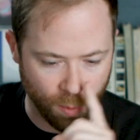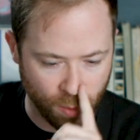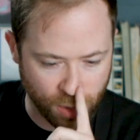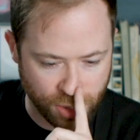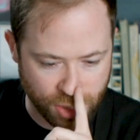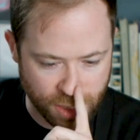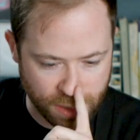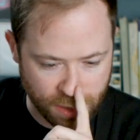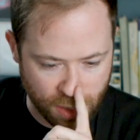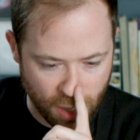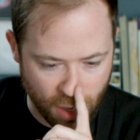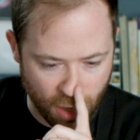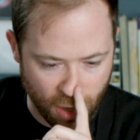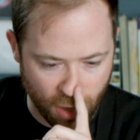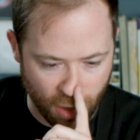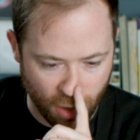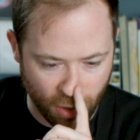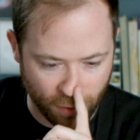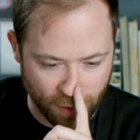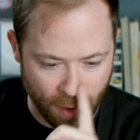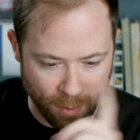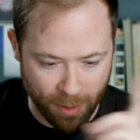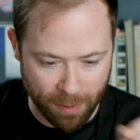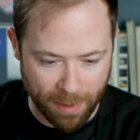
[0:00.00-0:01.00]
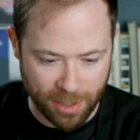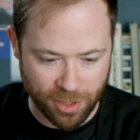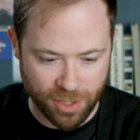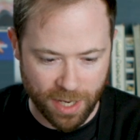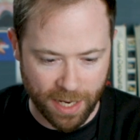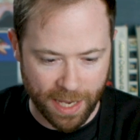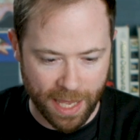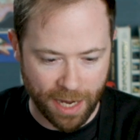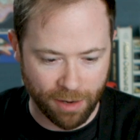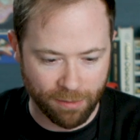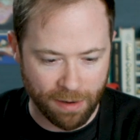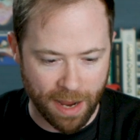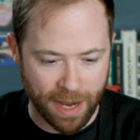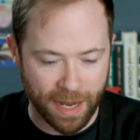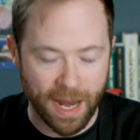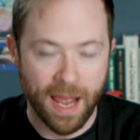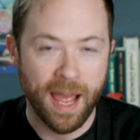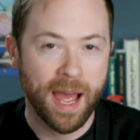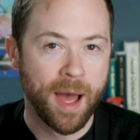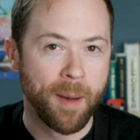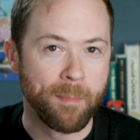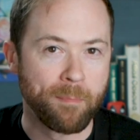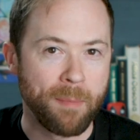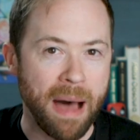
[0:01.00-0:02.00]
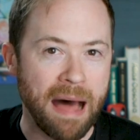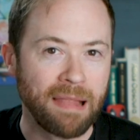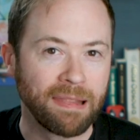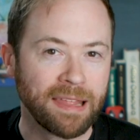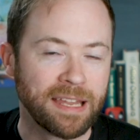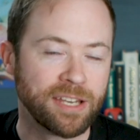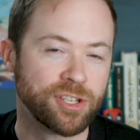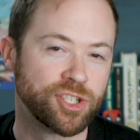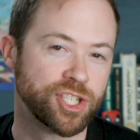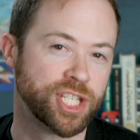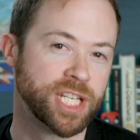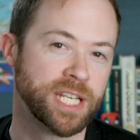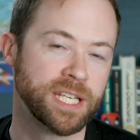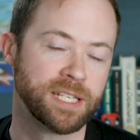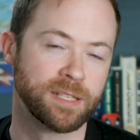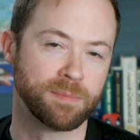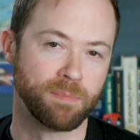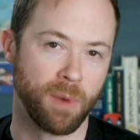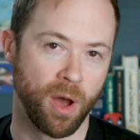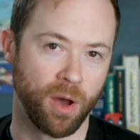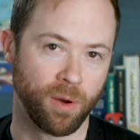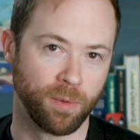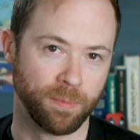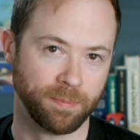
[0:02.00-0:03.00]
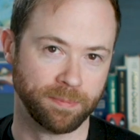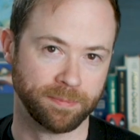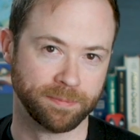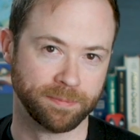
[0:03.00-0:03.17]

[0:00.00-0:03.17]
which is called, I wanna make sure I get it right, malinchismo.